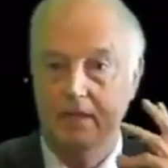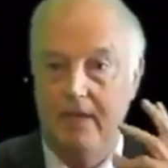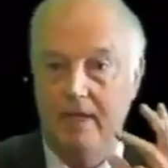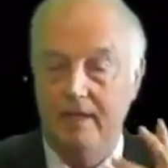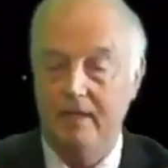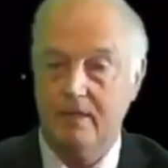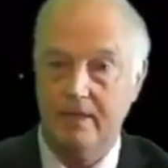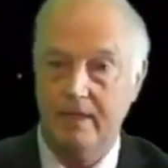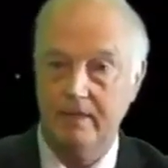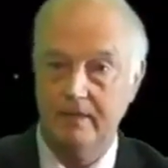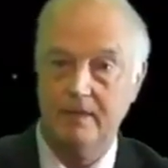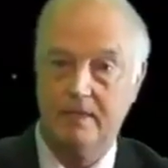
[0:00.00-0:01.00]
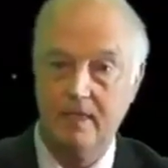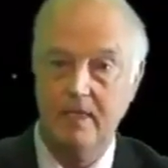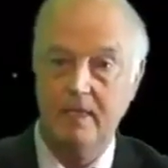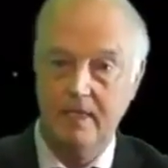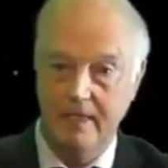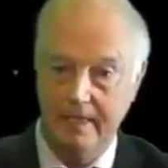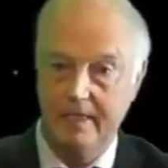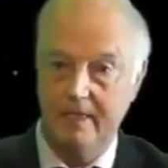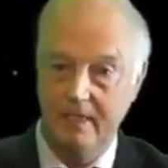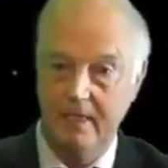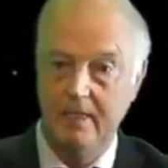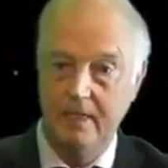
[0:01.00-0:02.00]
the underground
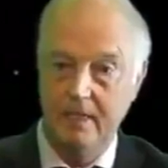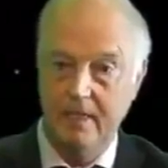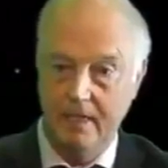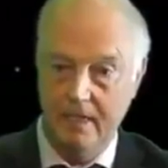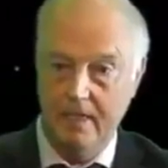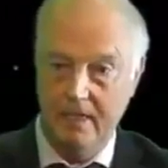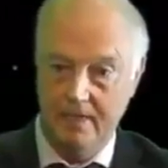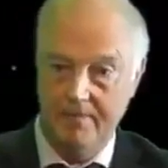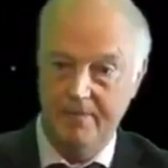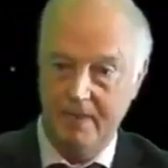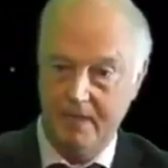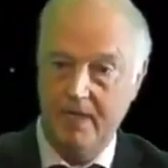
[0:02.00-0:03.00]
hidden uh,